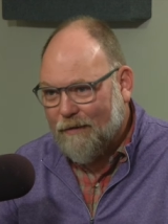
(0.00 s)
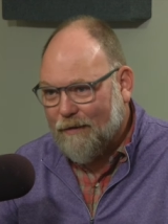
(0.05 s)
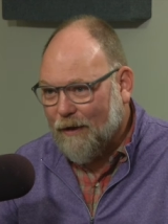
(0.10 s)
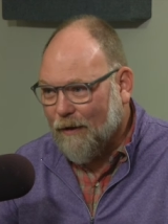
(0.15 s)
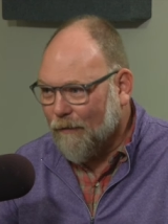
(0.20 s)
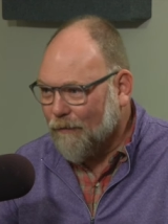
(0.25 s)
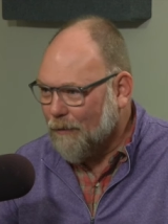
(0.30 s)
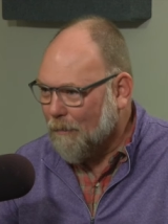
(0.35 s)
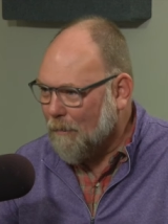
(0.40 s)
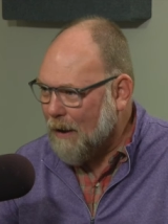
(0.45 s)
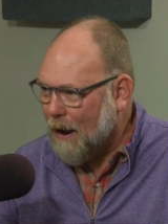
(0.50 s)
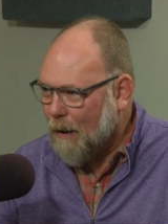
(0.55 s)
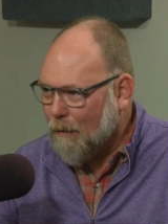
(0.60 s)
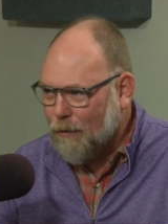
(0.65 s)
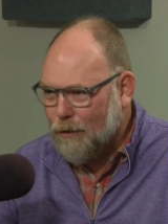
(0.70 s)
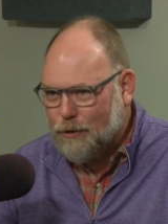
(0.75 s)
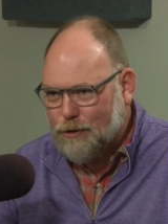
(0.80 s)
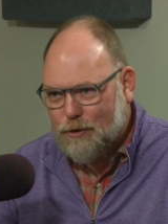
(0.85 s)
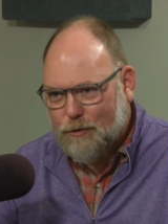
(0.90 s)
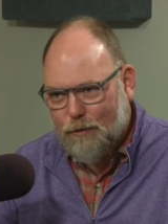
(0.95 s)
They hold the power
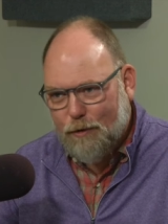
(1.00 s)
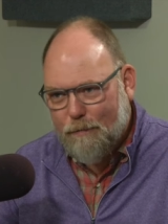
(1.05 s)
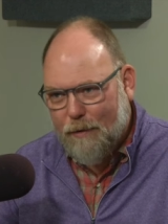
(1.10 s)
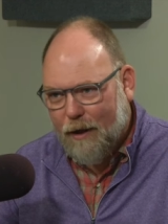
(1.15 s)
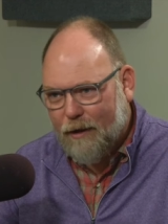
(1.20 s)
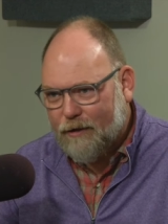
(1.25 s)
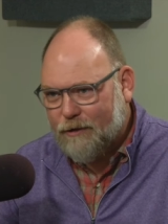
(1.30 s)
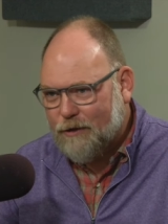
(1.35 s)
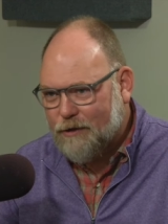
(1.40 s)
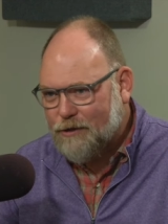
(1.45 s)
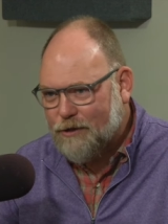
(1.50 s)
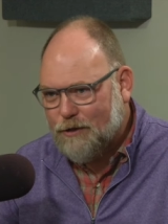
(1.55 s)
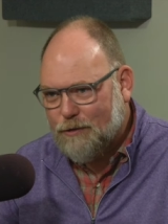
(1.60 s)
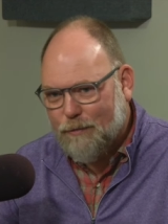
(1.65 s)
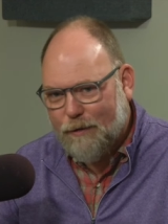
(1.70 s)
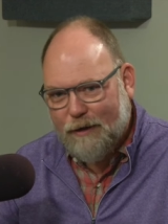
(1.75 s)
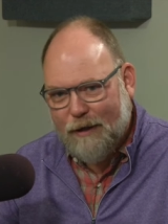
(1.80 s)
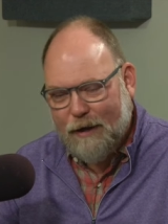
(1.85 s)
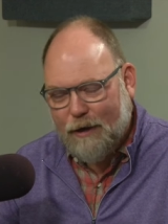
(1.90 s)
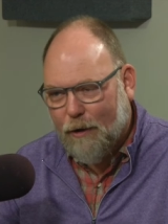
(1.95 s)
to screw politicians
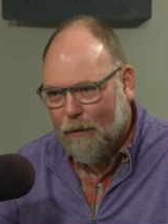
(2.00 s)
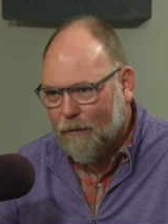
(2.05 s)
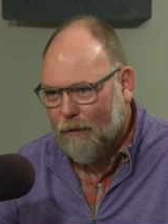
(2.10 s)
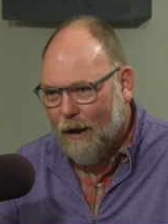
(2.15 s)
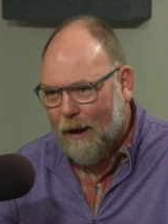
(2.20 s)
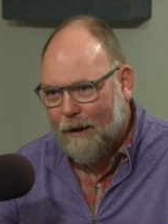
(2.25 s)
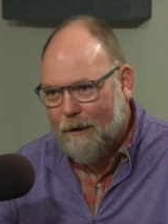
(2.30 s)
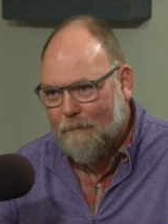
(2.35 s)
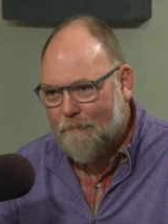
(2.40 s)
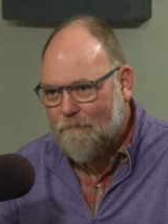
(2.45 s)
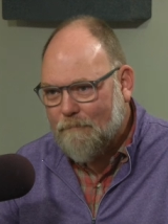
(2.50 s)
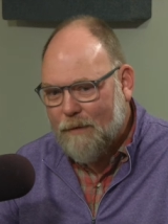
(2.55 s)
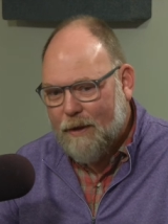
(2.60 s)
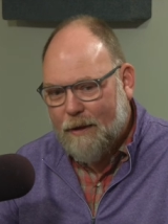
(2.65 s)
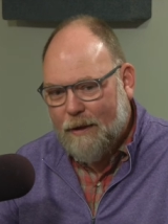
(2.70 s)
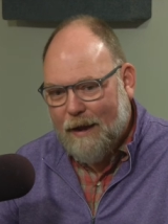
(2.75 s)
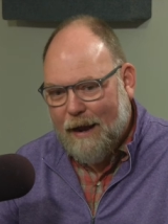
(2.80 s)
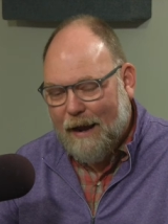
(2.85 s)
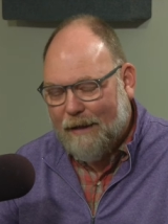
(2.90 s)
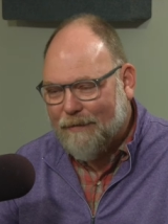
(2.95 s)
when they don't like them.
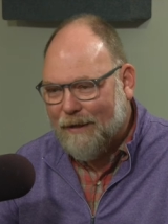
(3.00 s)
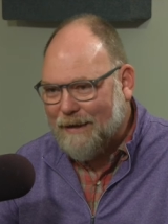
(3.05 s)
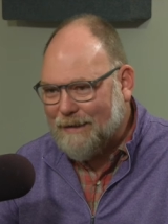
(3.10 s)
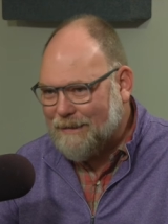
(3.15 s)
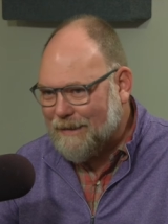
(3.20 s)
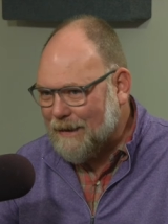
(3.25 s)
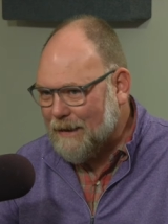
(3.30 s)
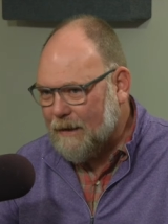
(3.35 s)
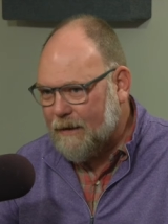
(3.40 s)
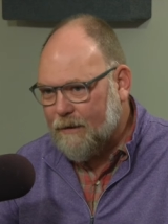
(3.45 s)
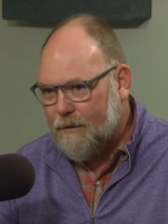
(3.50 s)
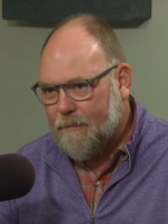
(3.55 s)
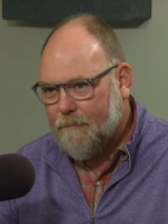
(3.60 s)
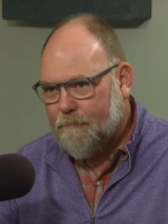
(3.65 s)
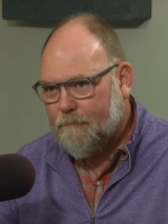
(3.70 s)
And they did.